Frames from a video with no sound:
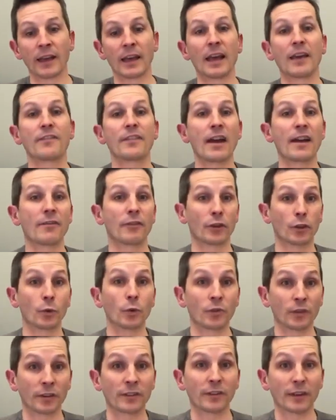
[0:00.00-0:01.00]
If ever there
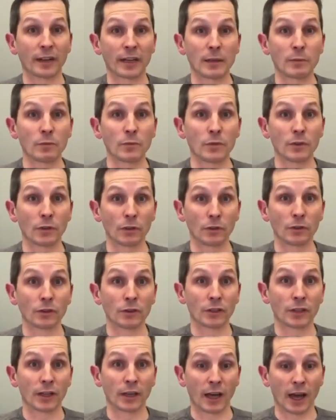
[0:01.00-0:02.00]
was a time to
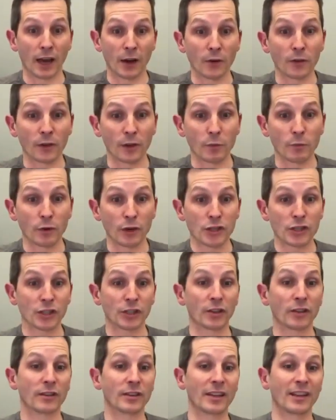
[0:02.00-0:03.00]
look at how they're
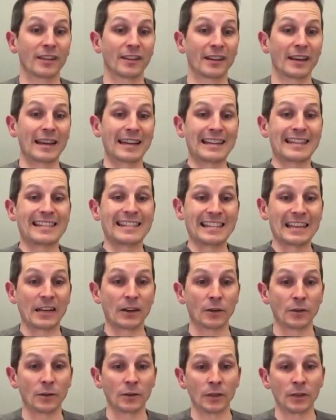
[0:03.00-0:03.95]
brushing their teeth, it's now.